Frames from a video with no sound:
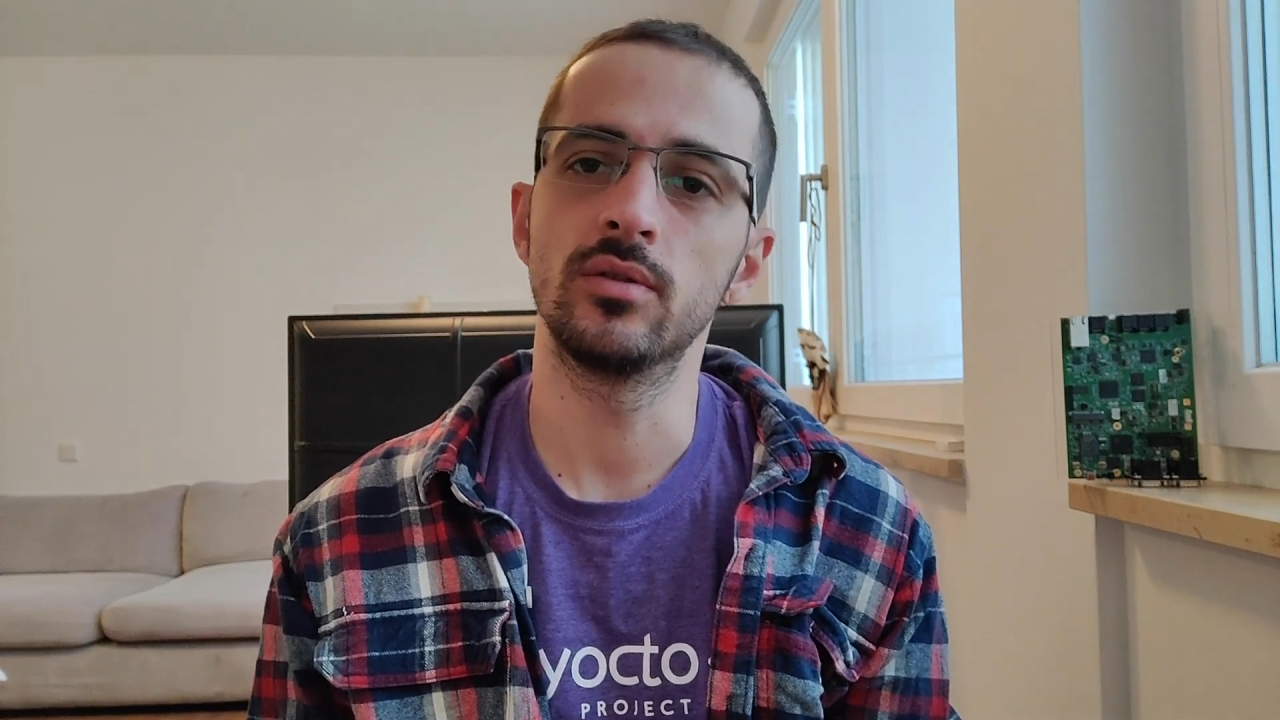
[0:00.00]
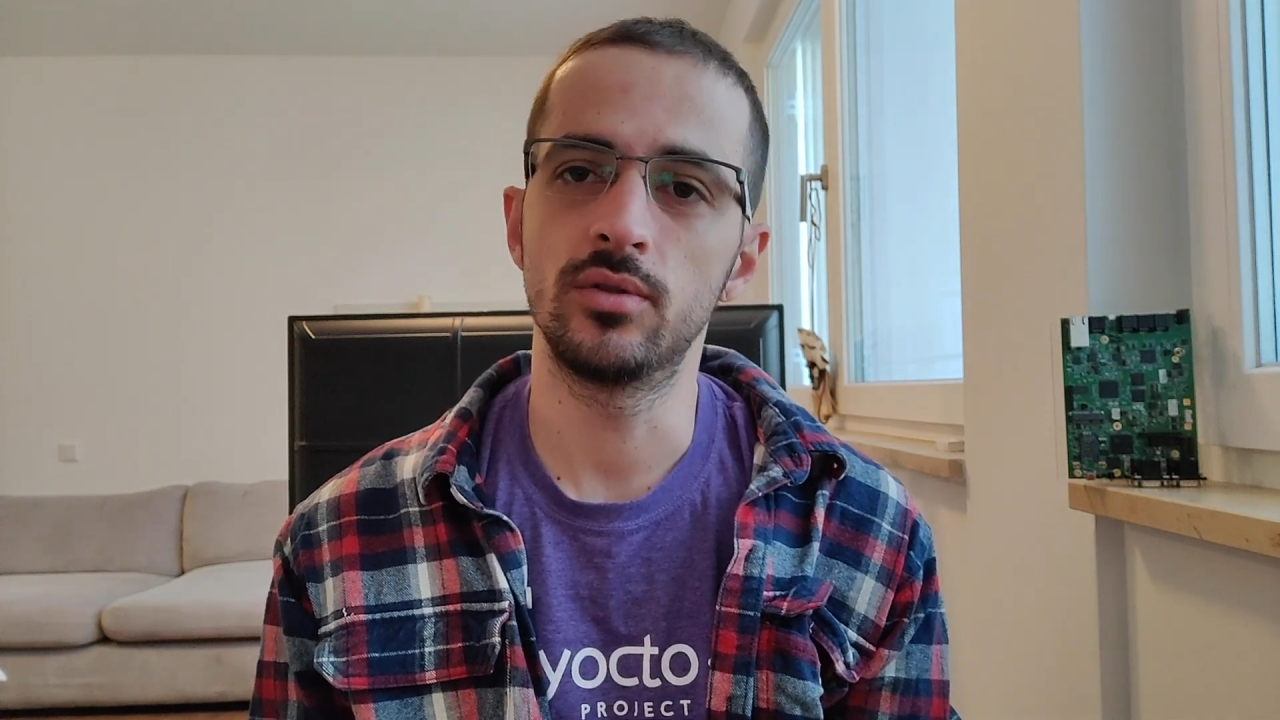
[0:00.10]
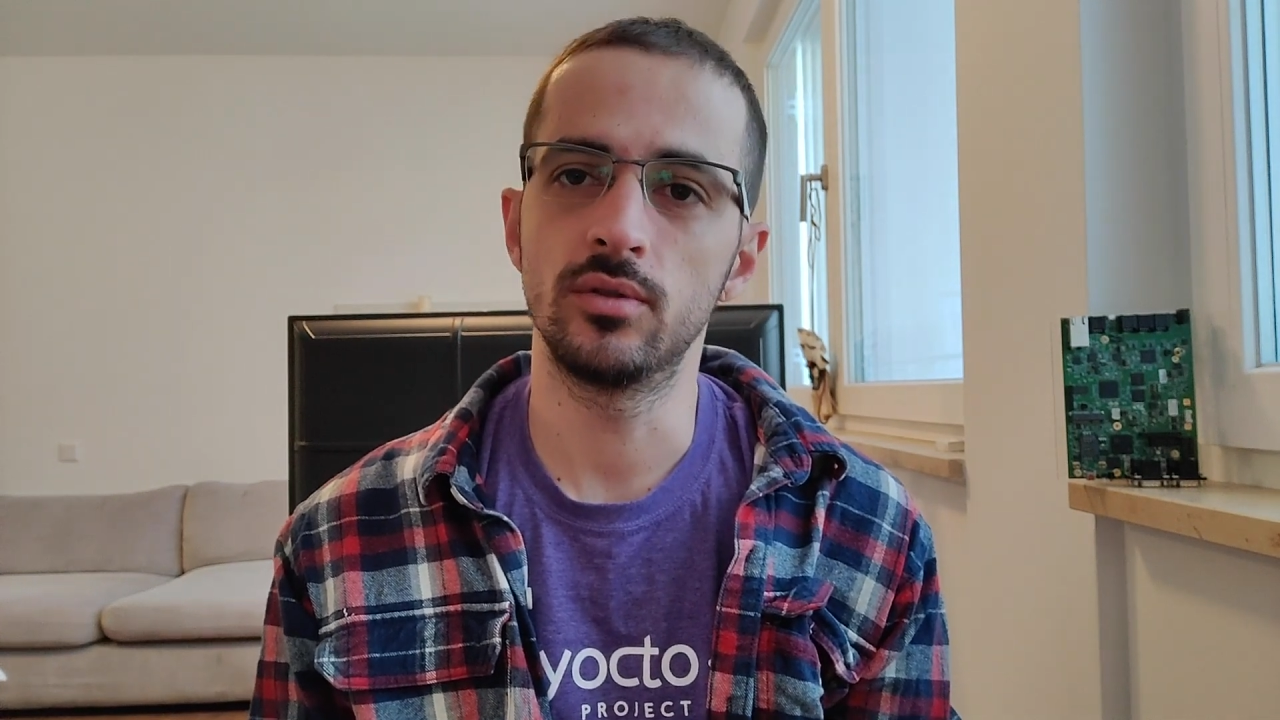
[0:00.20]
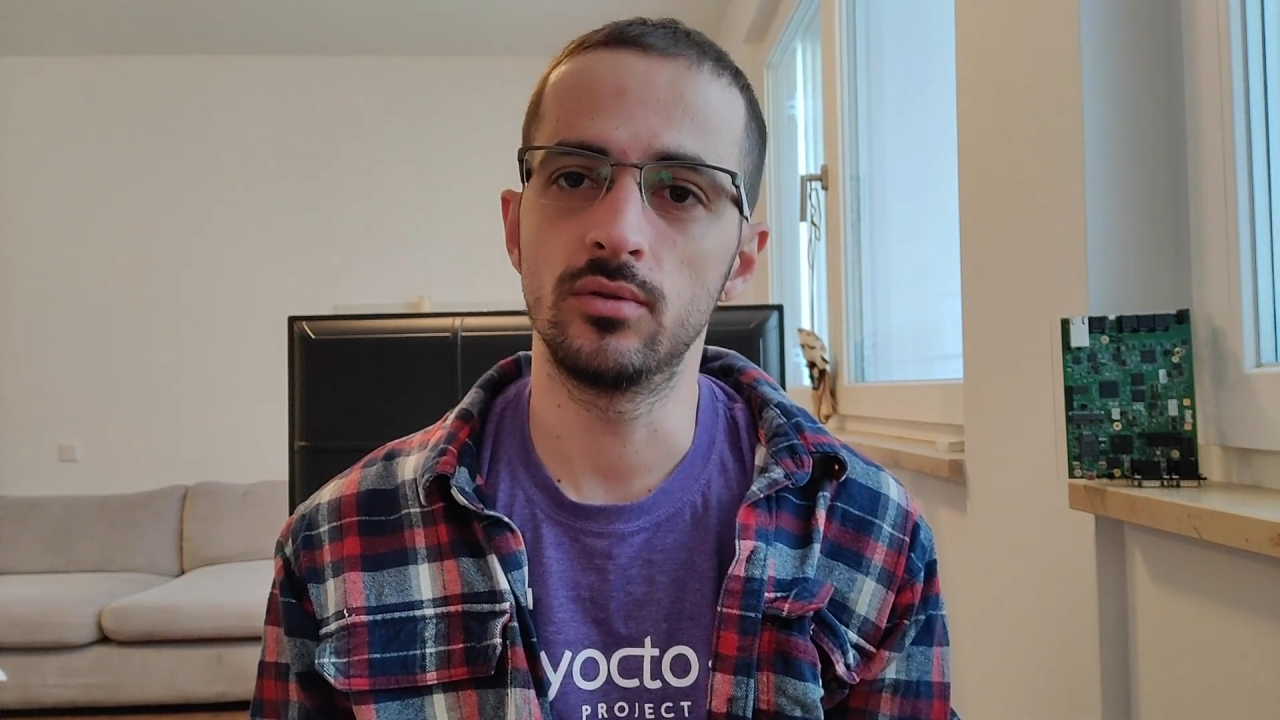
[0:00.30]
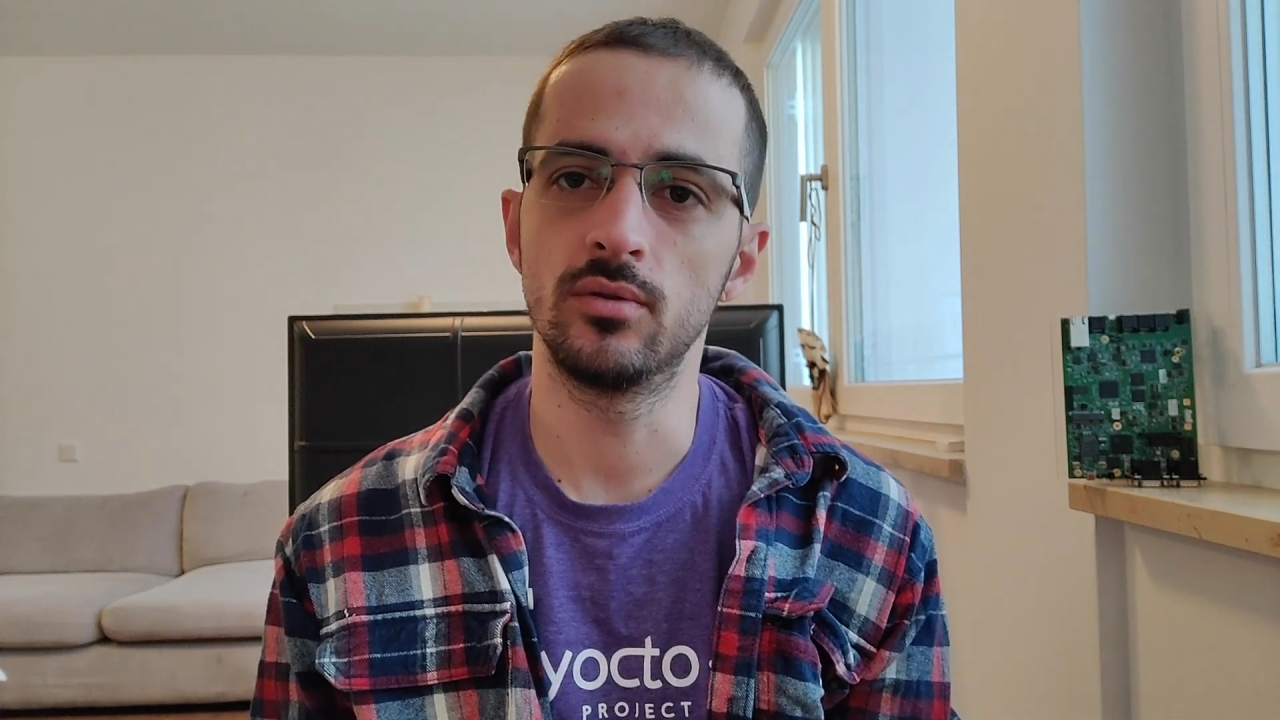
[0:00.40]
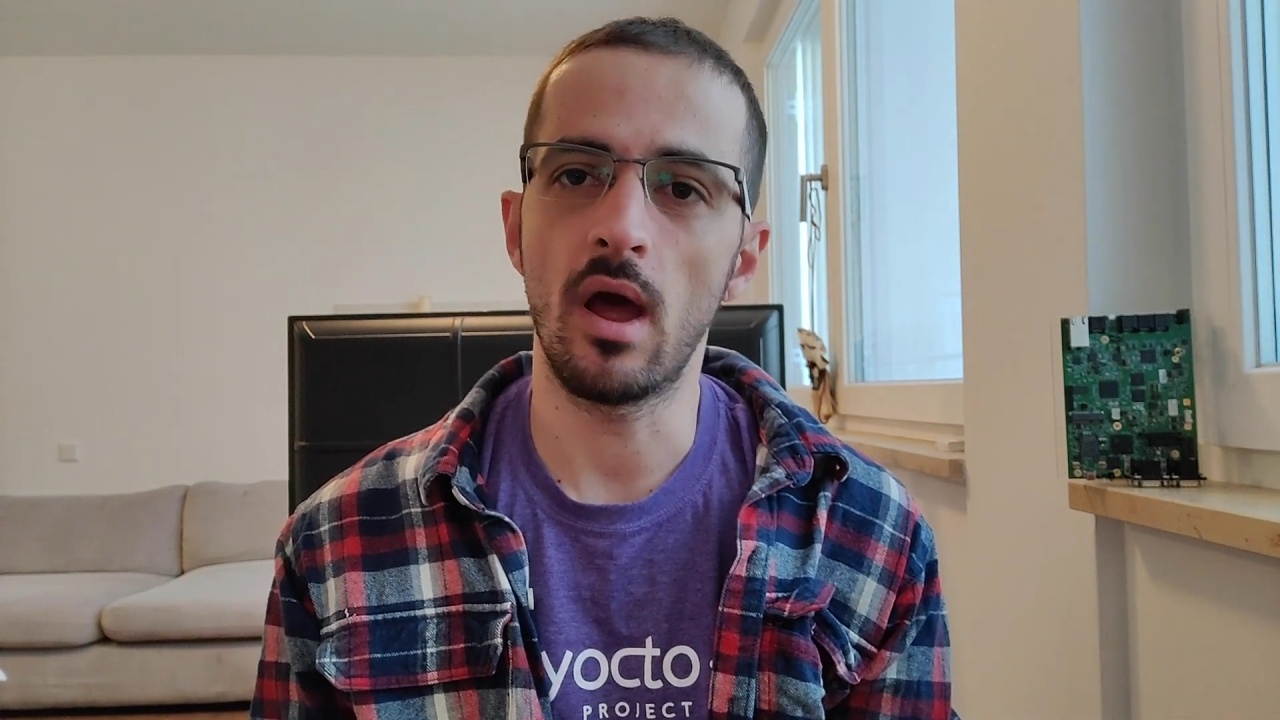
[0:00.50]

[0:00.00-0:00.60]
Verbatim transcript: you to